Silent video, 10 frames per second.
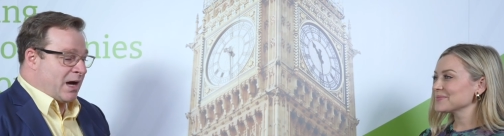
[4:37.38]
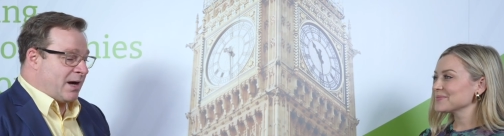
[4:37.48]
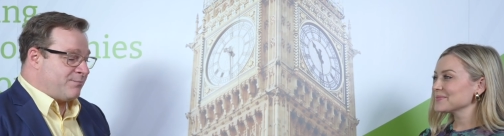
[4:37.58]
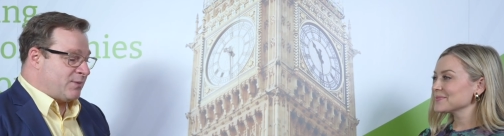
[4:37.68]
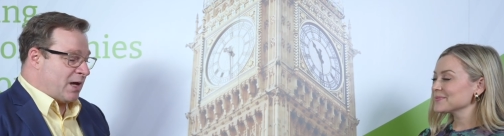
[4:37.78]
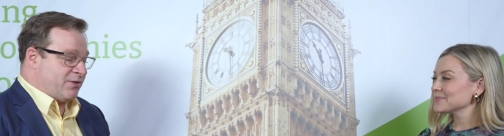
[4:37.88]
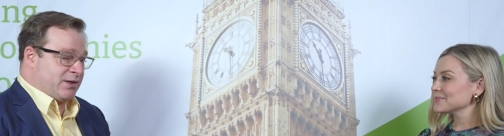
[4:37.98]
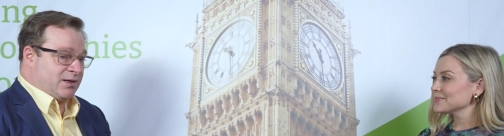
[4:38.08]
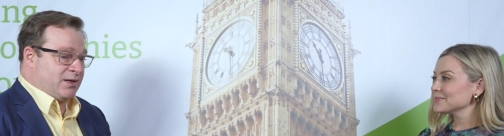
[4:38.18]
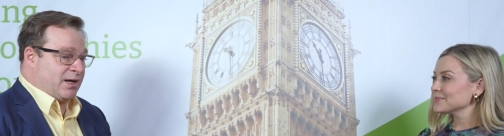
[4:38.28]
Speaker 1: Um, I think,
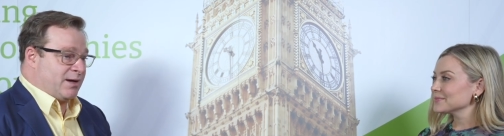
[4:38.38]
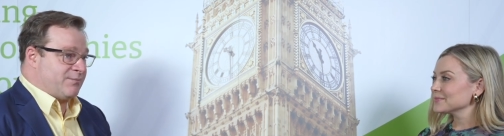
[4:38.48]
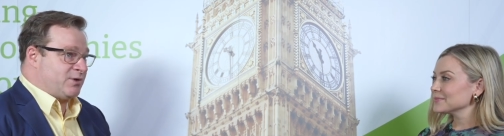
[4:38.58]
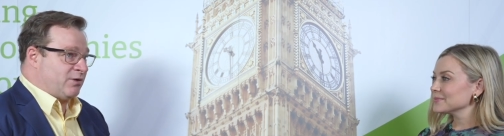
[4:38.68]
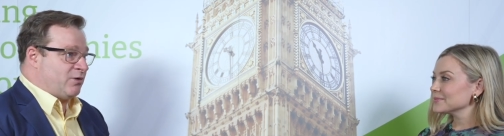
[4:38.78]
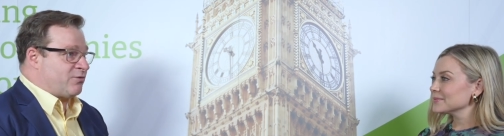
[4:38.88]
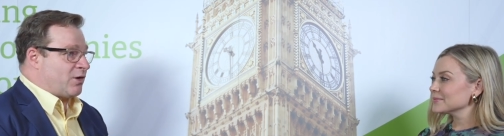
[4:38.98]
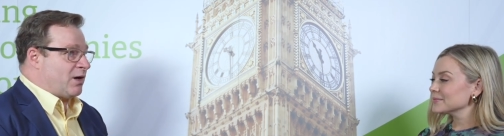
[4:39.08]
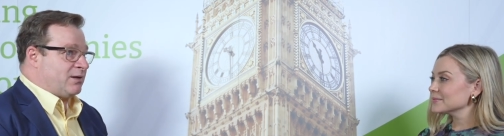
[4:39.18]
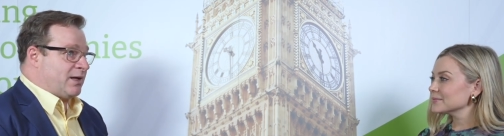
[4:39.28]
um, you know,
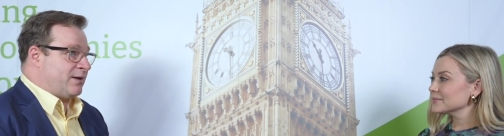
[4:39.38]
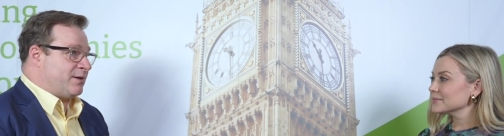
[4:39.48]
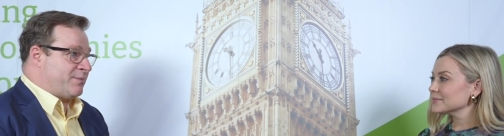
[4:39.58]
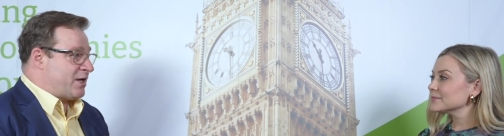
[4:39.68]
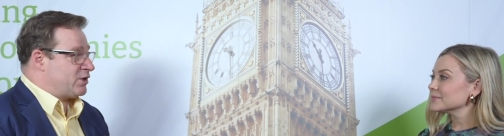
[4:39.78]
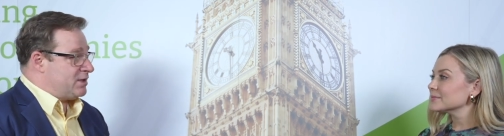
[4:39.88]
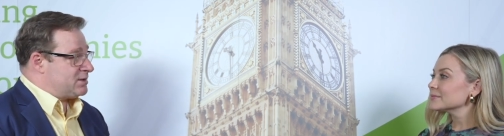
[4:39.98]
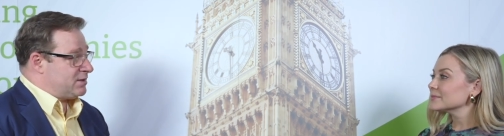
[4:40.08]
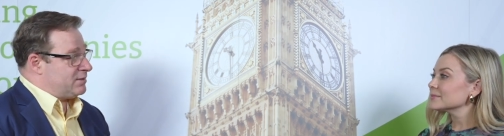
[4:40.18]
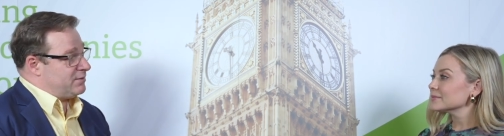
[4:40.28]
overall, uh, Imagine is
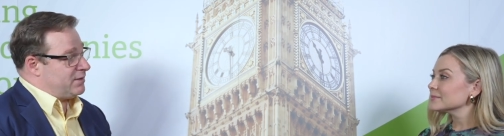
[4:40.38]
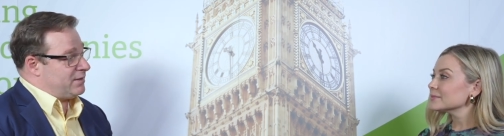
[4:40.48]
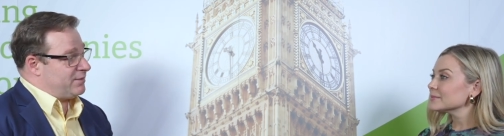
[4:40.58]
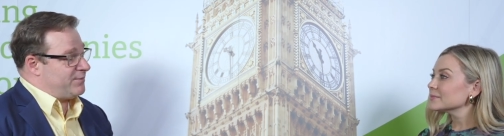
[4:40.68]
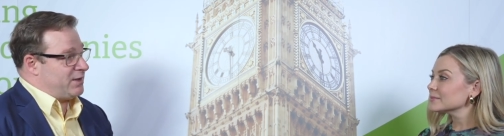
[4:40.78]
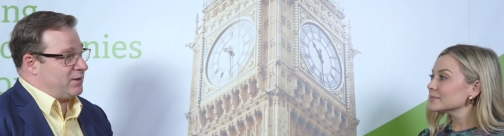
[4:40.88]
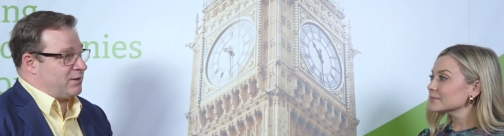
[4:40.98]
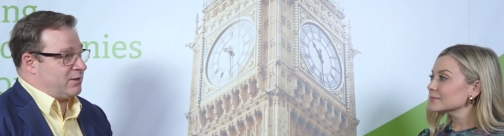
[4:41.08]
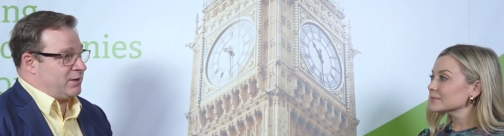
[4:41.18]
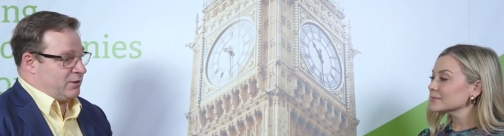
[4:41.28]
a, a, in, a,
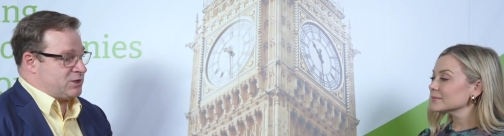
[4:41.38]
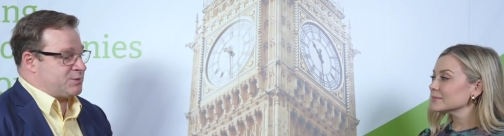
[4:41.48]
in a good